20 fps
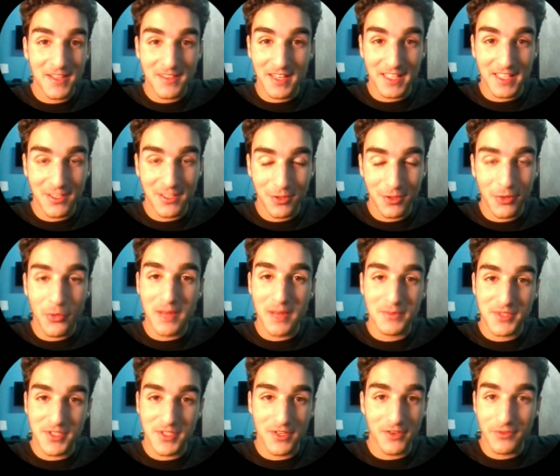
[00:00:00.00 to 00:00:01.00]
like,
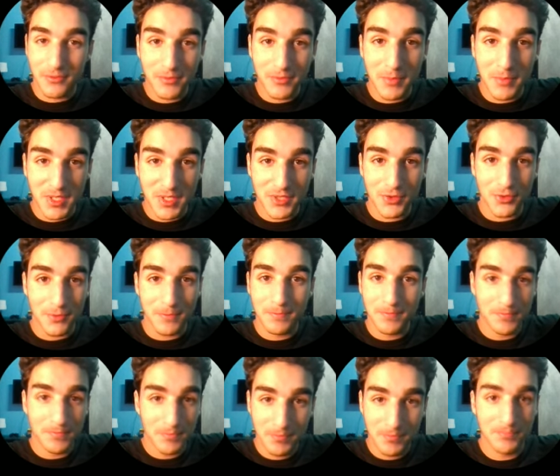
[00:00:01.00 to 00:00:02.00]
kilograms of muscle.
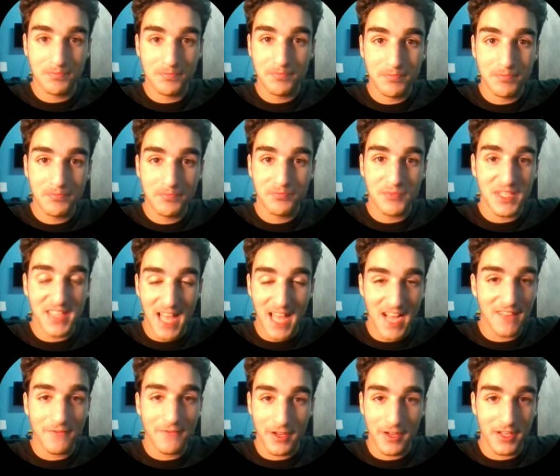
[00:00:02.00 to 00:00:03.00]

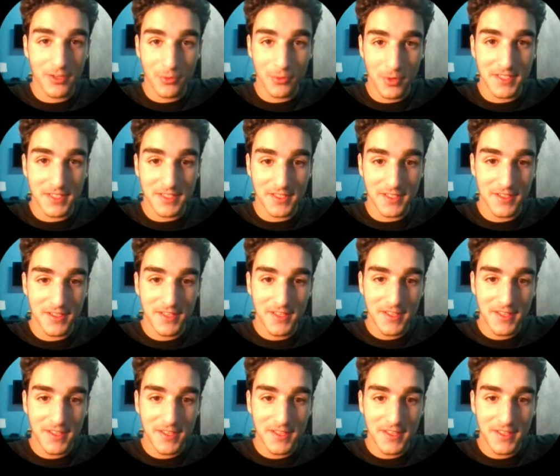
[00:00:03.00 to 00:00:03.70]
That fucking crazy.